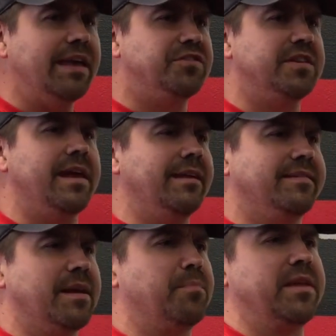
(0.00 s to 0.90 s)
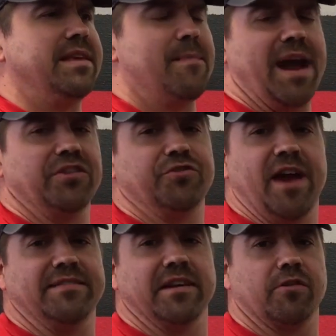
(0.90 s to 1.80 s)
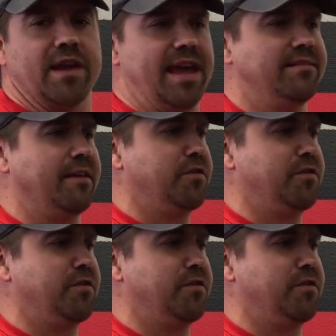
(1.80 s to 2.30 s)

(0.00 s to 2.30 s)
is simply the amount of stress it creates.